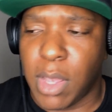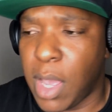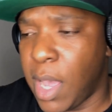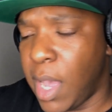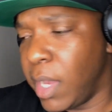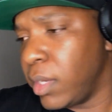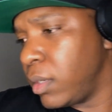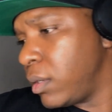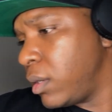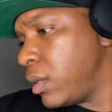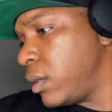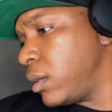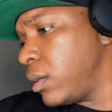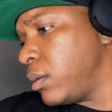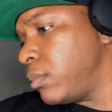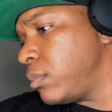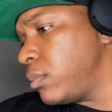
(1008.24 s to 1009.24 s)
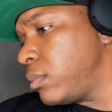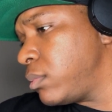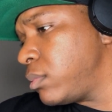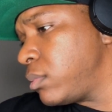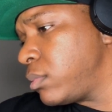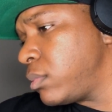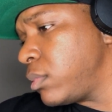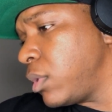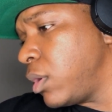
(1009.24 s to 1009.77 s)

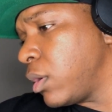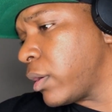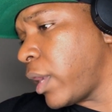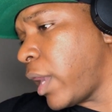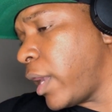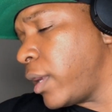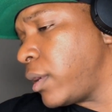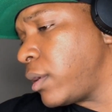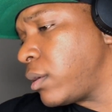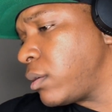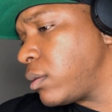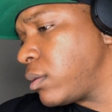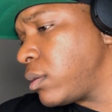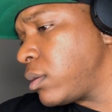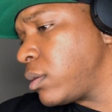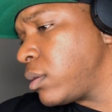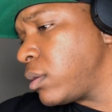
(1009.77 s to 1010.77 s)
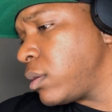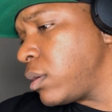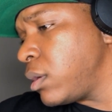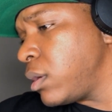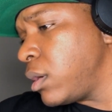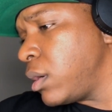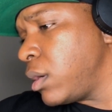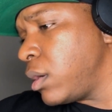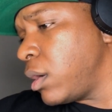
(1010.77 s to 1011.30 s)
Okay.
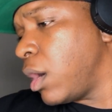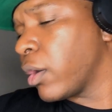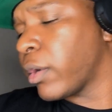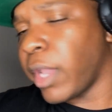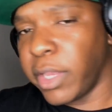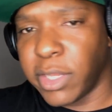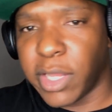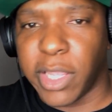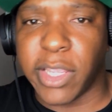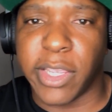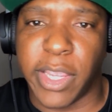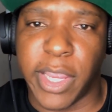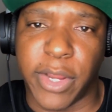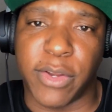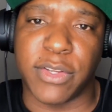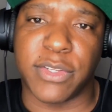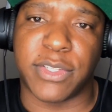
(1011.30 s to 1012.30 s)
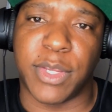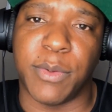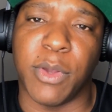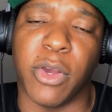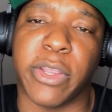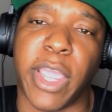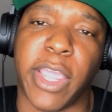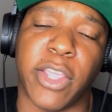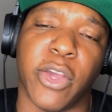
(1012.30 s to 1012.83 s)
Okay, they can hear and see.
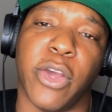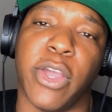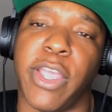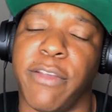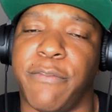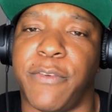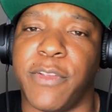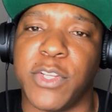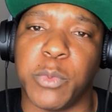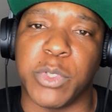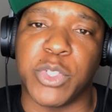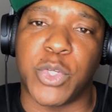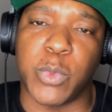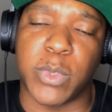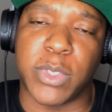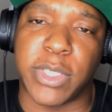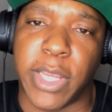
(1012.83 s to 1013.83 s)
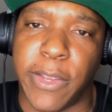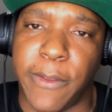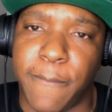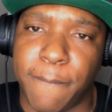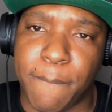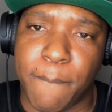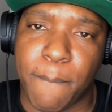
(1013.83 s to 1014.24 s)
Okay, go ahead. Finish what you were saying.